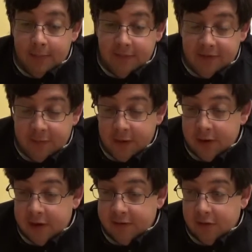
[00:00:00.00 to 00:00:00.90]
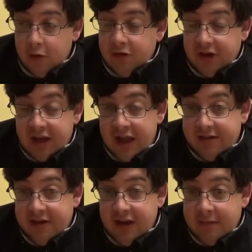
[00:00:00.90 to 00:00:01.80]
Zimmer is losing
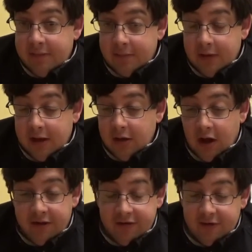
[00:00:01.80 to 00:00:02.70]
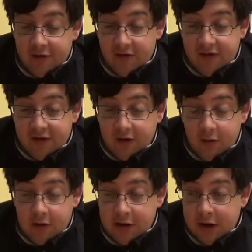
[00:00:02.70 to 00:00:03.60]
that team. He lost his offensive
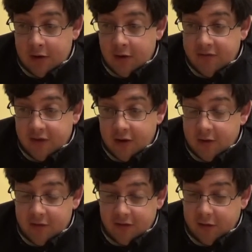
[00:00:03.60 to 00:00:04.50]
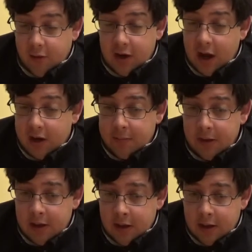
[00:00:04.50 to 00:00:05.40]
coordinator, Norv Turner, who just quit on
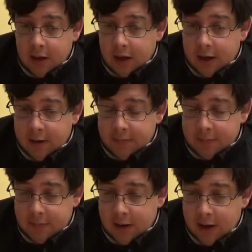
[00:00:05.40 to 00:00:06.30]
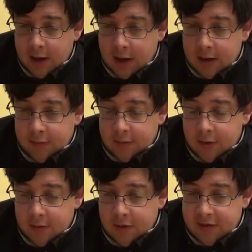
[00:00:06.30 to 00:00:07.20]
him. I don't
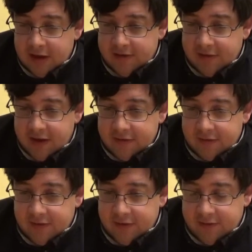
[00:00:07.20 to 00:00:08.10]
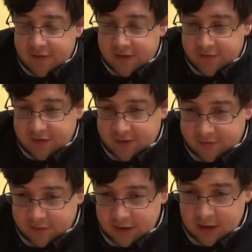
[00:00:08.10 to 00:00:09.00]
know what that says if
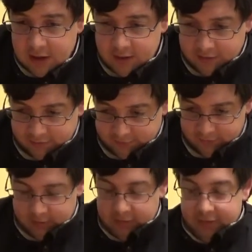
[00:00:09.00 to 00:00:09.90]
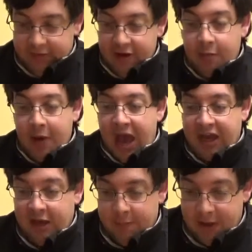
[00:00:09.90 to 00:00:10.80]
he's still
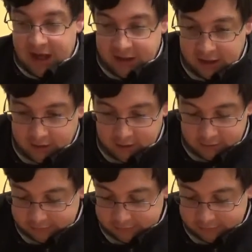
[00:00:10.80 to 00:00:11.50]
backing a bad kicker.